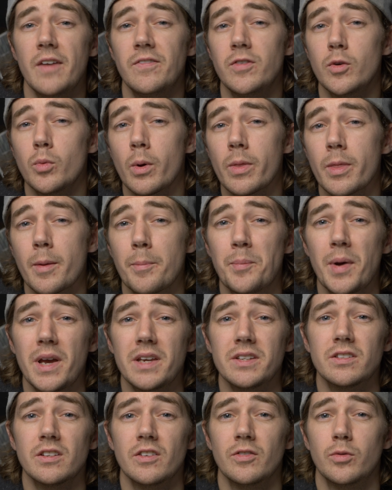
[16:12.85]
If you want the
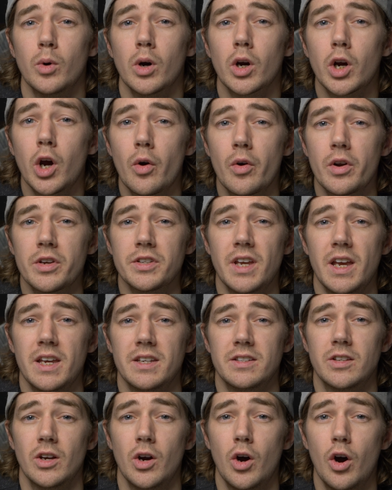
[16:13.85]
best of what COROS
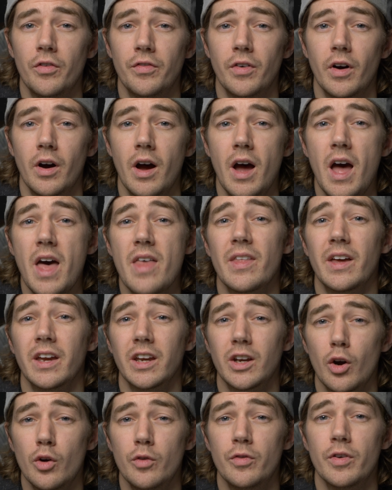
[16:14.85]
has to offer, then
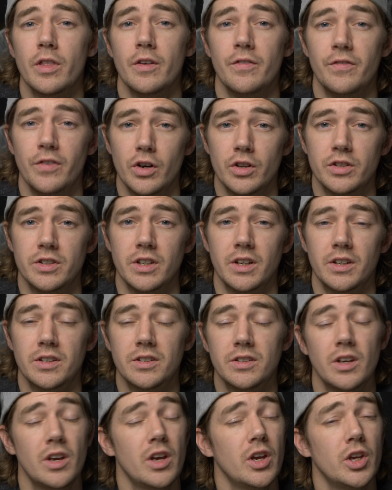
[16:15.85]
go for the
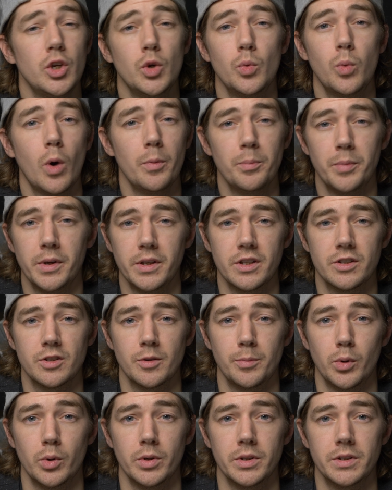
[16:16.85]
Vertix. You won't be
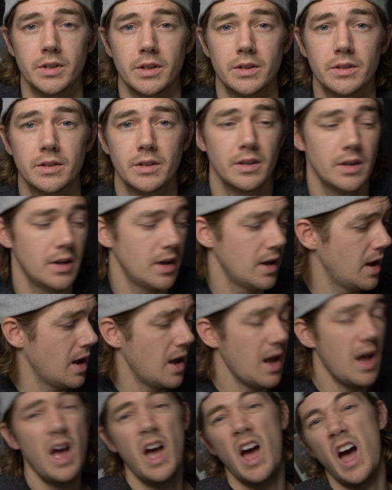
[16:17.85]
disappointed.
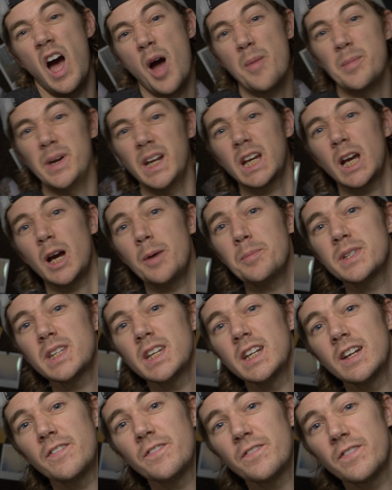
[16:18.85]
I mean, it comes
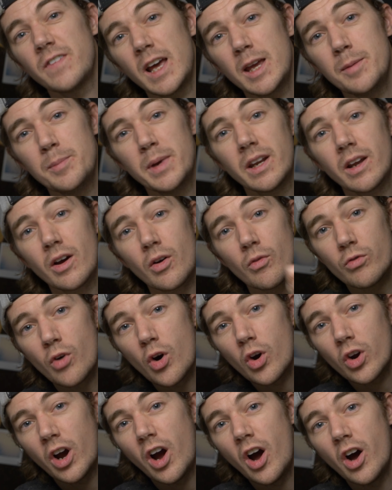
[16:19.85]
in a flaming
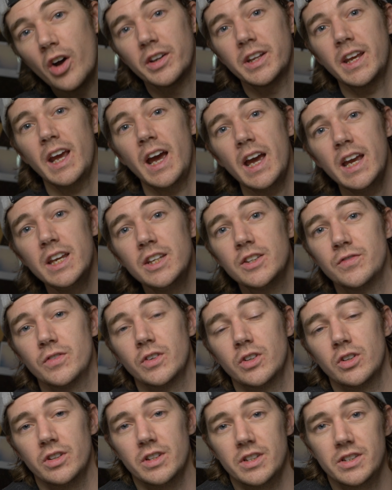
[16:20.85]
rock hard case, for
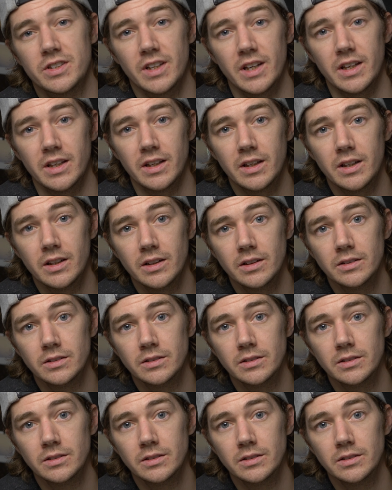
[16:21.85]
goodness sake.